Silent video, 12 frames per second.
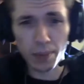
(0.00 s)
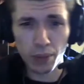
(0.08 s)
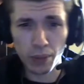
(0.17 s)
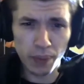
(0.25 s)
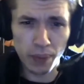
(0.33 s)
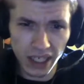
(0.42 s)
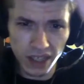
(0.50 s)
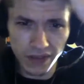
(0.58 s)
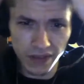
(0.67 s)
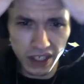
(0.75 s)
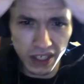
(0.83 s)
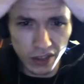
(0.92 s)
perspective
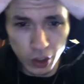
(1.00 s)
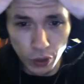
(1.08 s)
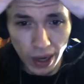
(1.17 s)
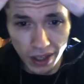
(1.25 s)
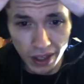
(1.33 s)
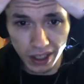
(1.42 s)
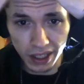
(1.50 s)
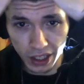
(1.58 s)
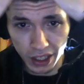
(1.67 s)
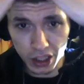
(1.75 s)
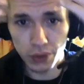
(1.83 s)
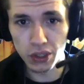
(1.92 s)
and individuality. Like
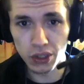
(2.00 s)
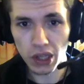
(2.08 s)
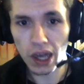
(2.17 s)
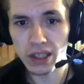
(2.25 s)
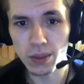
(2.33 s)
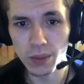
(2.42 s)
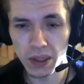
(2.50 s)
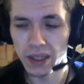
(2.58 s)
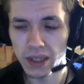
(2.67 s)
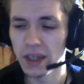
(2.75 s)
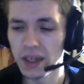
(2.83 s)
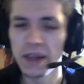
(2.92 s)
she was awesome with it,
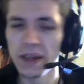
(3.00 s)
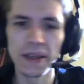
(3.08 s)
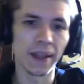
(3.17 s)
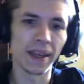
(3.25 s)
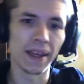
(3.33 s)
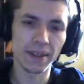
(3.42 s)
and like